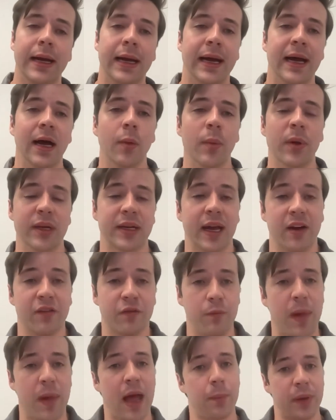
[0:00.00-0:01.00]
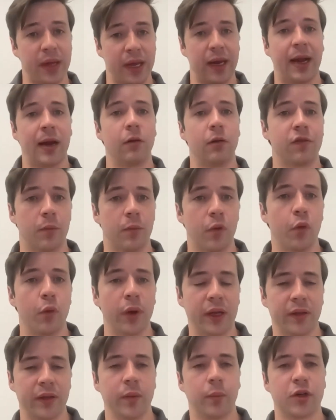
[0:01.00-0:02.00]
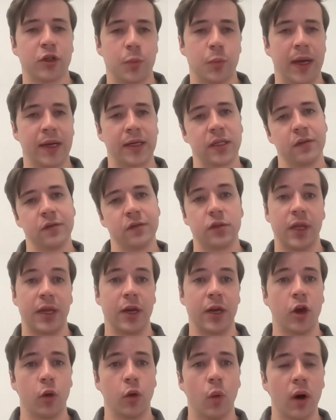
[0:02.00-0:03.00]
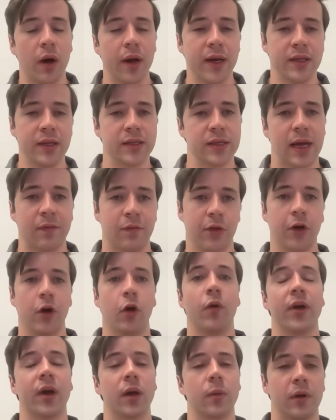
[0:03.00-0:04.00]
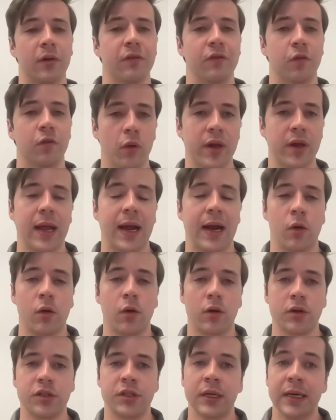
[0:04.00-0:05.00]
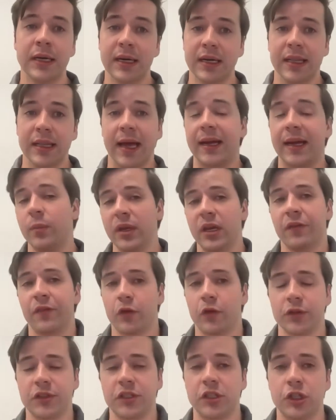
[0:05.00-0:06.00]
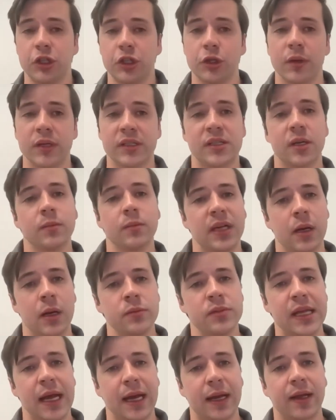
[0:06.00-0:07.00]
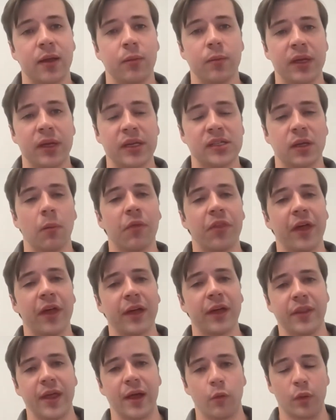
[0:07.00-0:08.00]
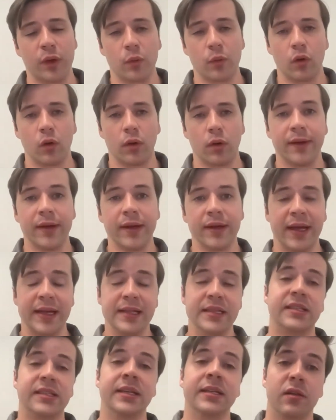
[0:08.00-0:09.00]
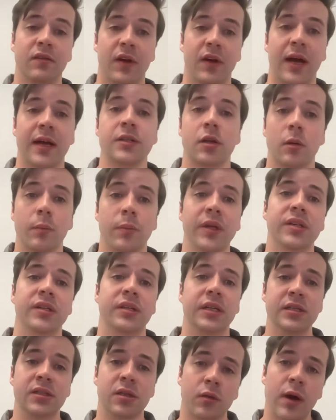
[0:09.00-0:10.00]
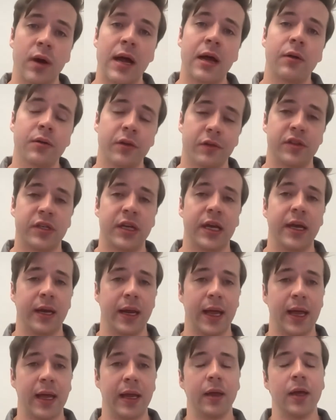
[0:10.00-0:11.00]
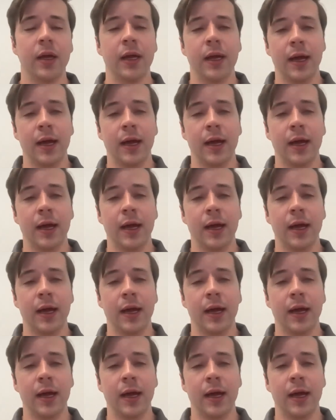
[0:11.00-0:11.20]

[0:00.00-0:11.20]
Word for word: um, and kind of mapping it out from a weekly perspective so that no one is ever going above 40 hours. That can be difficult to do. And sometimes that can be something that we will incentivize our VCs around of saying, hey,